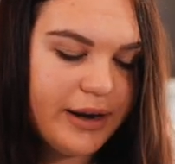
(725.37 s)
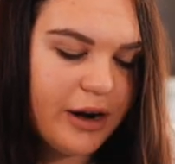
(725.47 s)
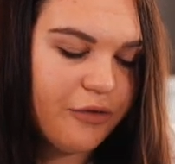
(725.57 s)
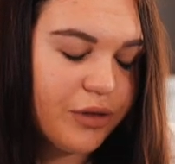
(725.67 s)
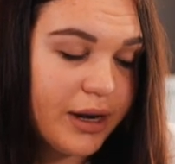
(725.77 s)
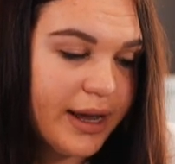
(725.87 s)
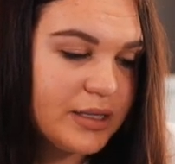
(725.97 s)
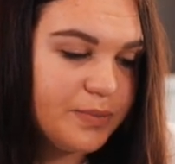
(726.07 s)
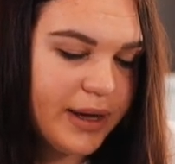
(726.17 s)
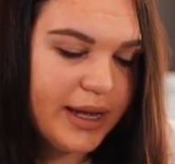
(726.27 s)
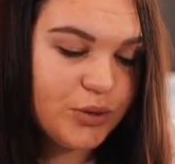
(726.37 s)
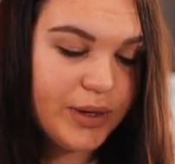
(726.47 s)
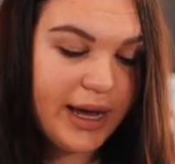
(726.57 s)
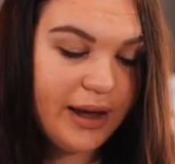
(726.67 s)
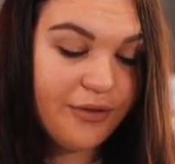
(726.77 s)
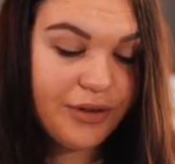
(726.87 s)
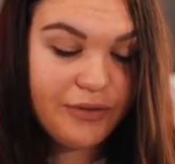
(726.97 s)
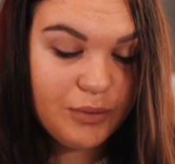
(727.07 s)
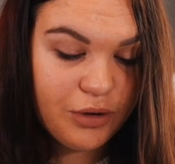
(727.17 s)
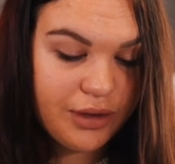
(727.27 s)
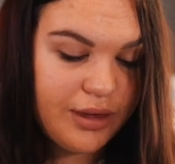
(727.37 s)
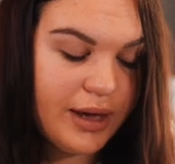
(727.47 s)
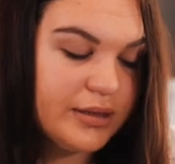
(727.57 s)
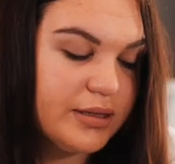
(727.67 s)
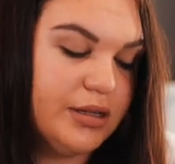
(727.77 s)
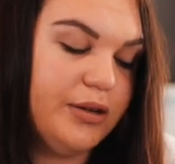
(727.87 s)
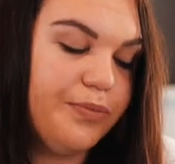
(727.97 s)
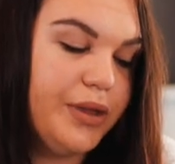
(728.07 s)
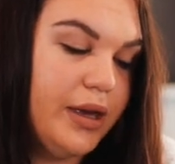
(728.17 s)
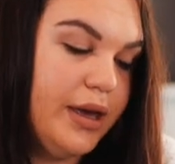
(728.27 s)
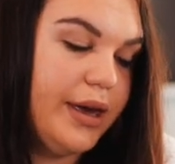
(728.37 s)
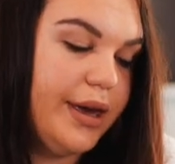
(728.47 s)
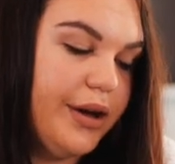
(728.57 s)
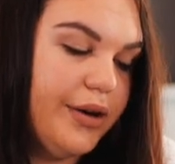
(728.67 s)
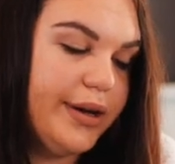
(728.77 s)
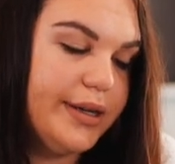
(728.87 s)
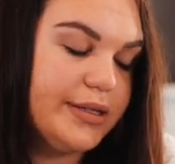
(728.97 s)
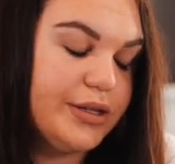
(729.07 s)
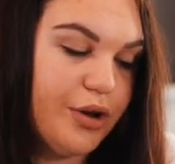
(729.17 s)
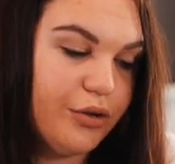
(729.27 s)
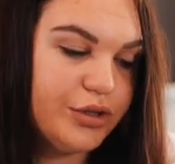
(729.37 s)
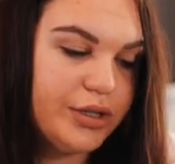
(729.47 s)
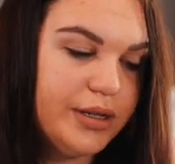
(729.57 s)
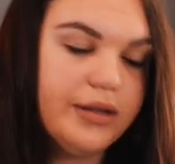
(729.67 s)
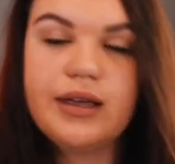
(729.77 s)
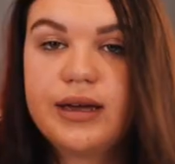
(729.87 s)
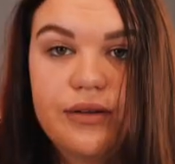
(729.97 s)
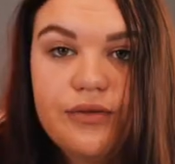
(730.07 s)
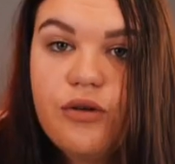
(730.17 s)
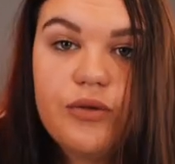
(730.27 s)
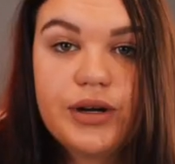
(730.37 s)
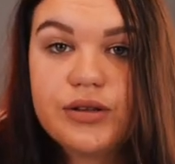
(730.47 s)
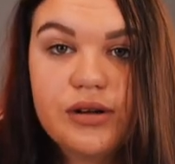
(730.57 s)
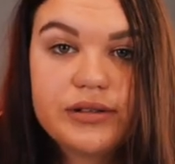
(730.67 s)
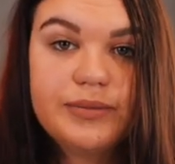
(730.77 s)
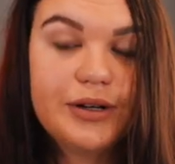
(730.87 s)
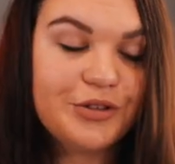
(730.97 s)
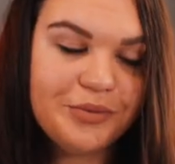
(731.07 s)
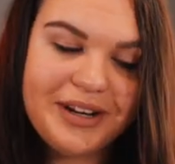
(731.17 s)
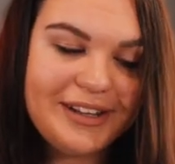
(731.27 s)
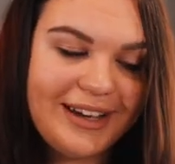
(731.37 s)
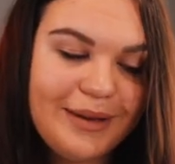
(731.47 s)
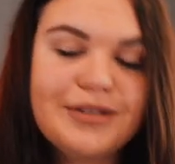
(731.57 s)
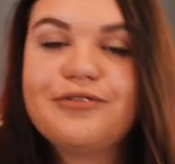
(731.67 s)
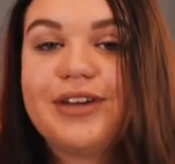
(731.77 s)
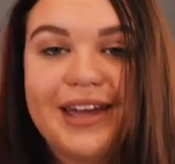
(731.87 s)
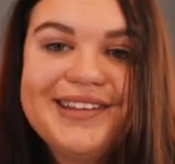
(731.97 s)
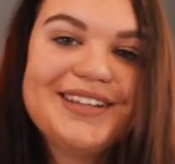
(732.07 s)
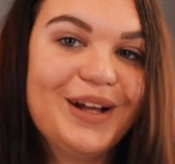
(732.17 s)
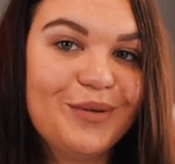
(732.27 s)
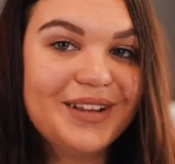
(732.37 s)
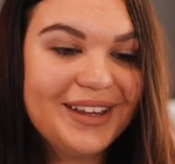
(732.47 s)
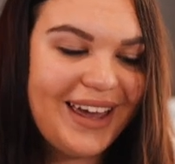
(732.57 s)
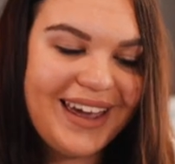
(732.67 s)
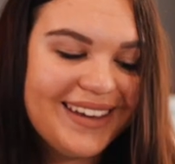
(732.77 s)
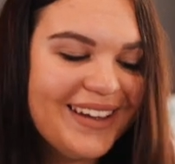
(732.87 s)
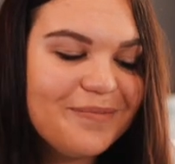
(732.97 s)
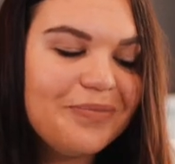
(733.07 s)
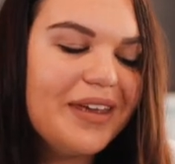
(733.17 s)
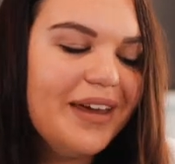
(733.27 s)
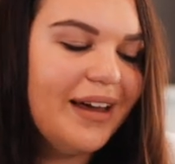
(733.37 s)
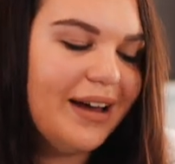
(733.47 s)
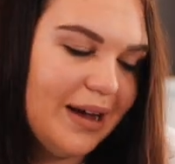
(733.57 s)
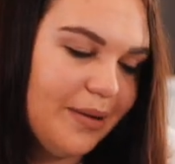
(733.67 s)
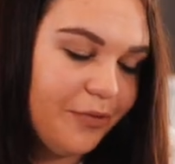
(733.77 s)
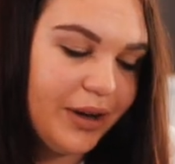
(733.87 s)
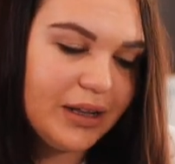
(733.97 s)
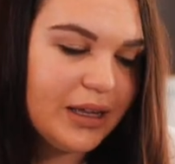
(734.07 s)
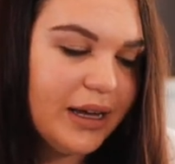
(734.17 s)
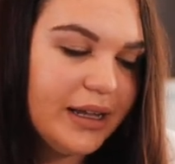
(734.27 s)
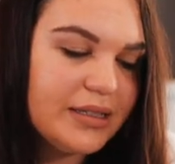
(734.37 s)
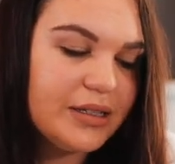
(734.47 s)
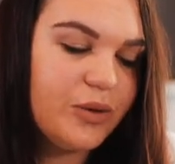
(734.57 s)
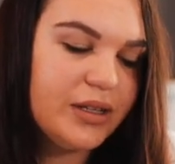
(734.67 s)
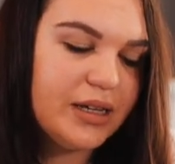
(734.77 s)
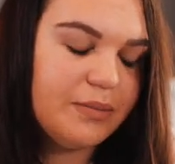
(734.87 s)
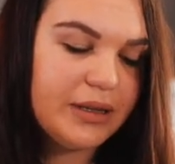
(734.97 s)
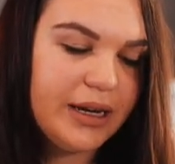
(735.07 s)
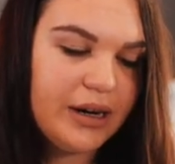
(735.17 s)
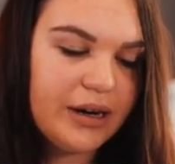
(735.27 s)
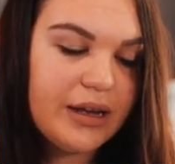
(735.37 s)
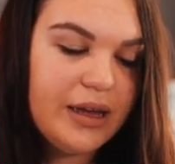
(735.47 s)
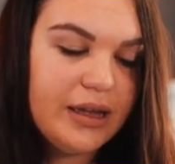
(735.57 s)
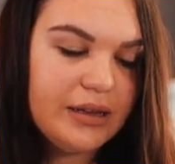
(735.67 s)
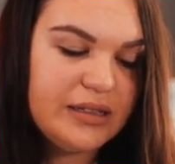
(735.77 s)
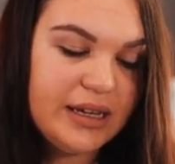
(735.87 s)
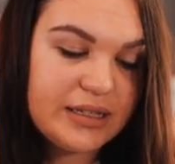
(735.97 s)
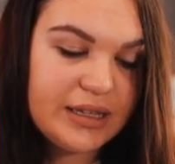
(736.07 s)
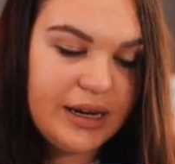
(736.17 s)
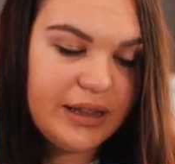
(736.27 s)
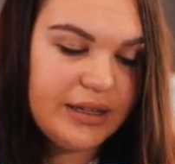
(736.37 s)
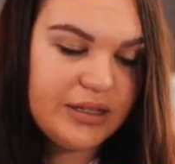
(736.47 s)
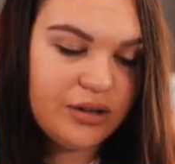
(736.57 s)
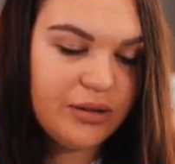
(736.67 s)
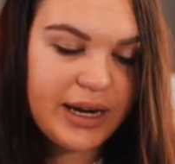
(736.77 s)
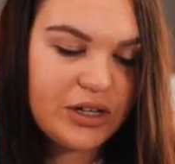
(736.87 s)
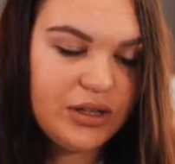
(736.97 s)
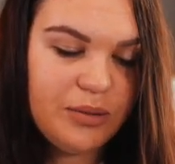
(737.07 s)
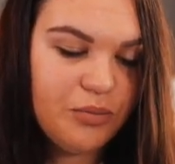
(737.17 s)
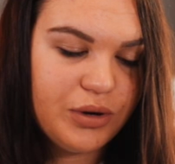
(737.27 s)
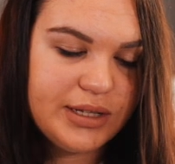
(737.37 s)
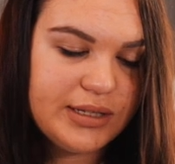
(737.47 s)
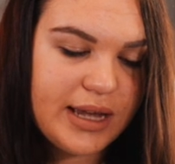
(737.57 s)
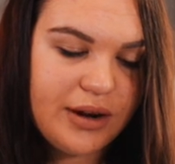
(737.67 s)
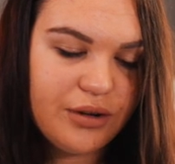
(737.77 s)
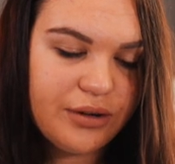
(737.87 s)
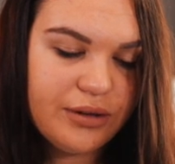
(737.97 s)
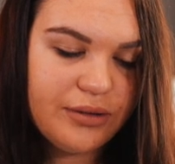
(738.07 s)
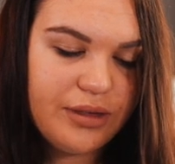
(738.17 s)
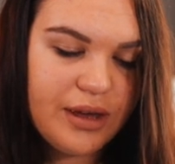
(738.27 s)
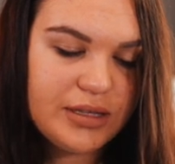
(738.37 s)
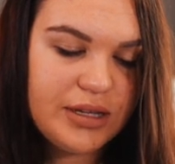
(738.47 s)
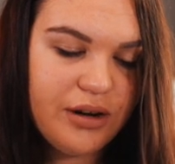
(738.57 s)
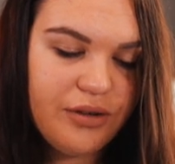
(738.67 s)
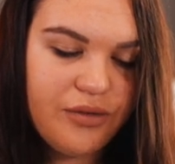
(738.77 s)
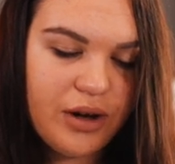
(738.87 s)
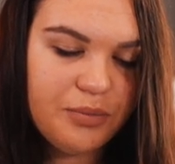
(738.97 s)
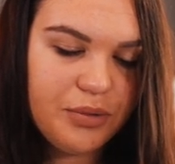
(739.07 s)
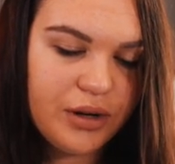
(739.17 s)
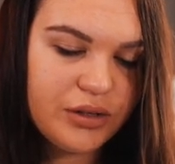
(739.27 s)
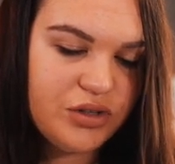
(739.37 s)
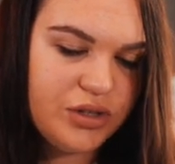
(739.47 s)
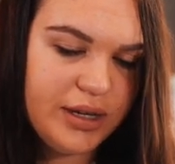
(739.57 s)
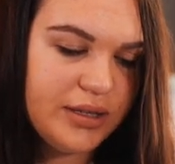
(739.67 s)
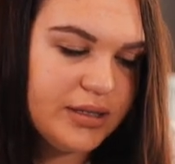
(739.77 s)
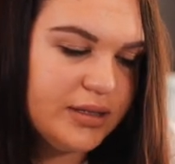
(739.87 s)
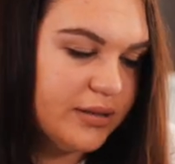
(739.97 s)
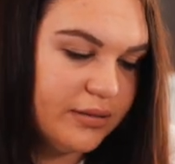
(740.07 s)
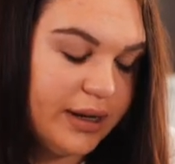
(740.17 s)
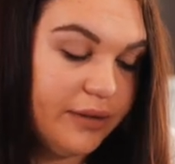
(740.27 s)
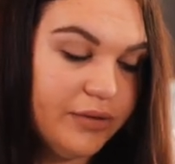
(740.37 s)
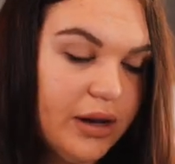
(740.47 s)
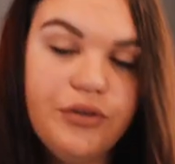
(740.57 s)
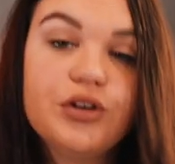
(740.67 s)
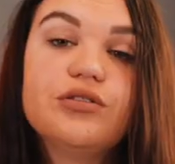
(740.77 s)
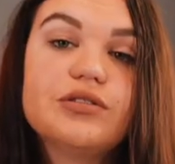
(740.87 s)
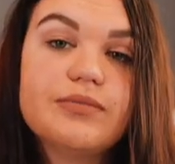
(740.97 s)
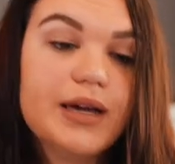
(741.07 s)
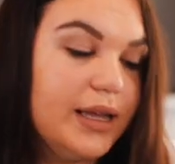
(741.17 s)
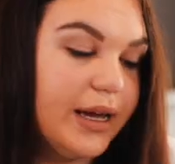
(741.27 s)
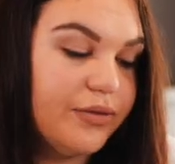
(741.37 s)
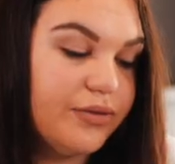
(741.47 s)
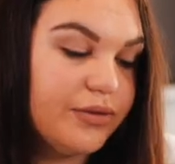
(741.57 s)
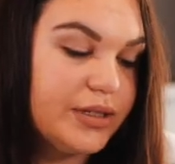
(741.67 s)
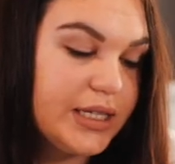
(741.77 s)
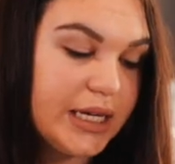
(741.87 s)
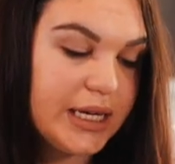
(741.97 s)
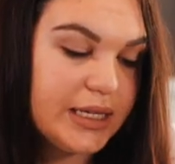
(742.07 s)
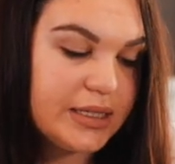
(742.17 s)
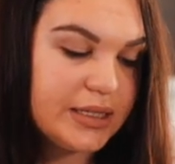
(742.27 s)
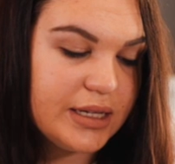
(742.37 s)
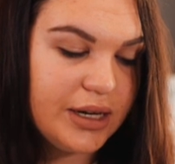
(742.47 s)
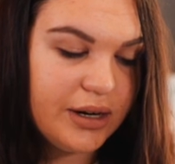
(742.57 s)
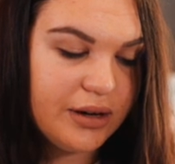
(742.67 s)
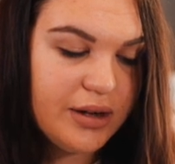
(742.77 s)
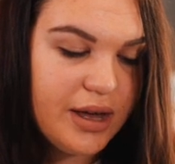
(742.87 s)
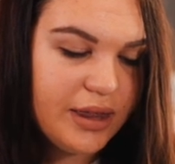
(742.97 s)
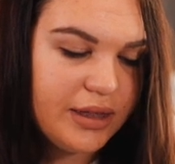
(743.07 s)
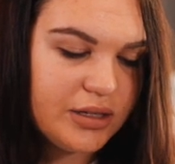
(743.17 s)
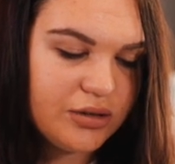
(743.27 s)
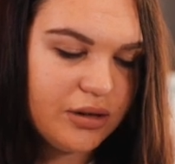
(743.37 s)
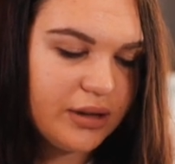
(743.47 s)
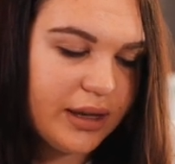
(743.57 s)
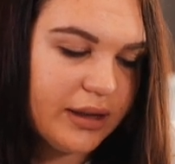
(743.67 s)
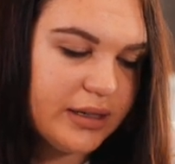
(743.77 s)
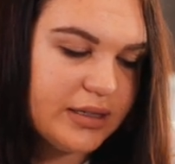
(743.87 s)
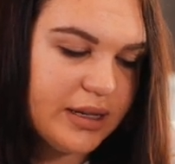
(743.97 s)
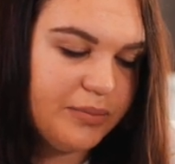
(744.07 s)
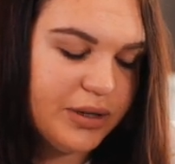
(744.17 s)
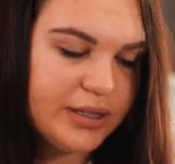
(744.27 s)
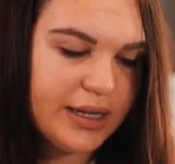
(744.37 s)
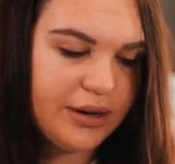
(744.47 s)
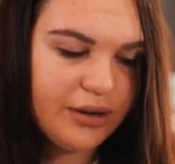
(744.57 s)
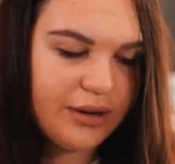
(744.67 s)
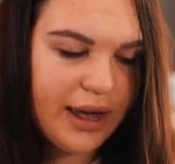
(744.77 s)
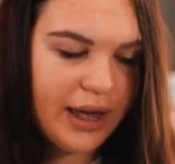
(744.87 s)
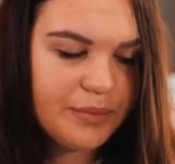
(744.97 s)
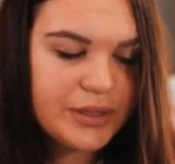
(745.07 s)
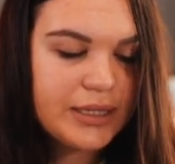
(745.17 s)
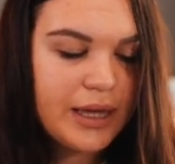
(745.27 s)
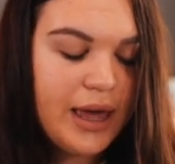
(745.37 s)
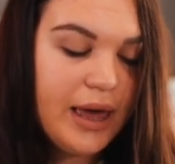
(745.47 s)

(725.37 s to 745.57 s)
Now for the next page, we have even more things. So here is Notion, like I've already talked about so many times. If you can't tell, I really like it. Final Cut, QuickTime Player, TextEdit, these are actually pretty standard things here. Font book, Chess, I've never used in my life. Stickies is here. These are, like I said, pretty standard apps.